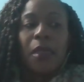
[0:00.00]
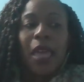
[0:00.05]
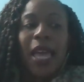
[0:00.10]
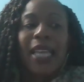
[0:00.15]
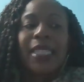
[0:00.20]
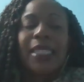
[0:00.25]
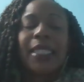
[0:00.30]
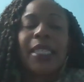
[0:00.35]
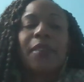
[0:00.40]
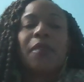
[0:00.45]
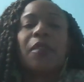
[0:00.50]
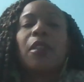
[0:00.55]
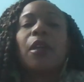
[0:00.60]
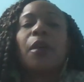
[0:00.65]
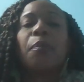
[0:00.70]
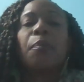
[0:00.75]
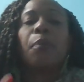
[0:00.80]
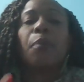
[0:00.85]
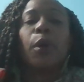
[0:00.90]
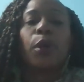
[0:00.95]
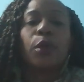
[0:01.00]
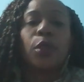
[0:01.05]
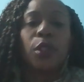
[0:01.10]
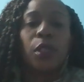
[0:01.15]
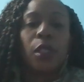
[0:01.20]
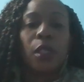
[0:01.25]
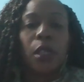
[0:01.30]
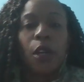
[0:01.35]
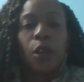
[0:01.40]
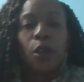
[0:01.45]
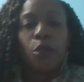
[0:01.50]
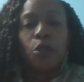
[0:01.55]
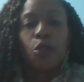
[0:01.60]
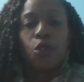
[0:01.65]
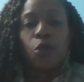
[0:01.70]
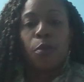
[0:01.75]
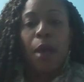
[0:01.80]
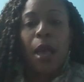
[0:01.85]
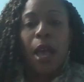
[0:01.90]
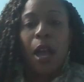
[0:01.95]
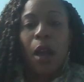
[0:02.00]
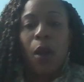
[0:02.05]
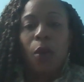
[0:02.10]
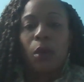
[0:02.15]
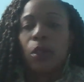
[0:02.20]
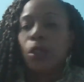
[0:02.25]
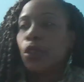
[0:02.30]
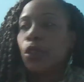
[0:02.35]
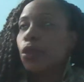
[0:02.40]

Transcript: That's giving the person that hurt you power.